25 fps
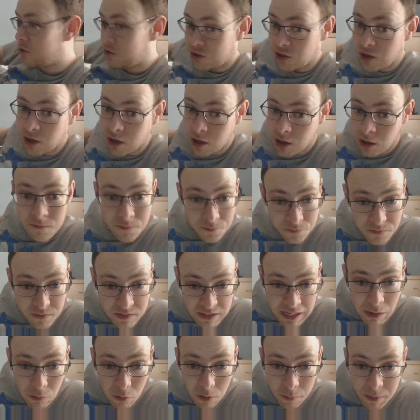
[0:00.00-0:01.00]
So
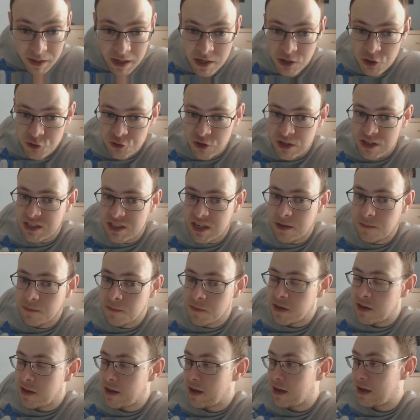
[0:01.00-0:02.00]
that will be interesting.
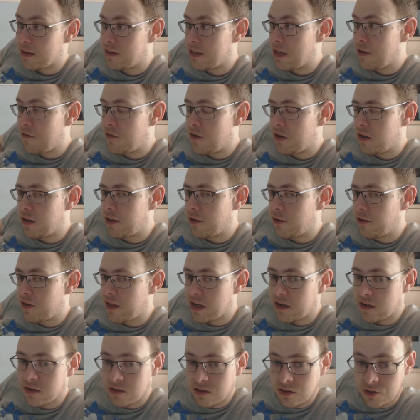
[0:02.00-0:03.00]
I'll definitely do
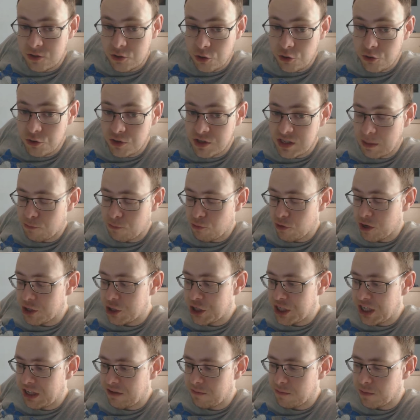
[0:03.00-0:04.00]
that because there's 2 separate
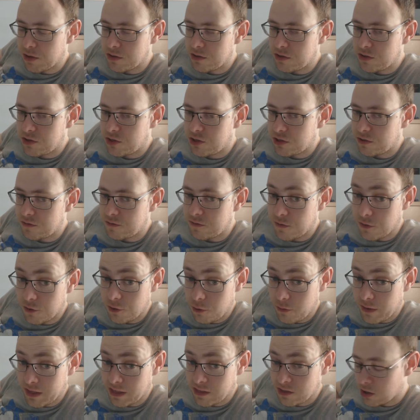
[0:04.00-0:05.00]
achievements for
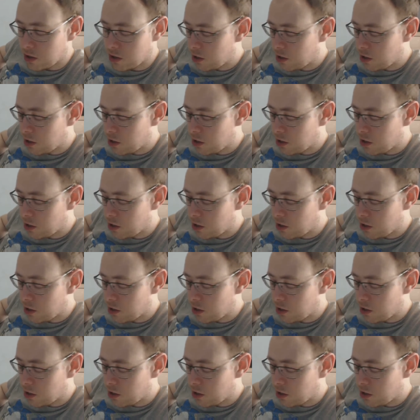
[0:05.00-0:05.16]
doing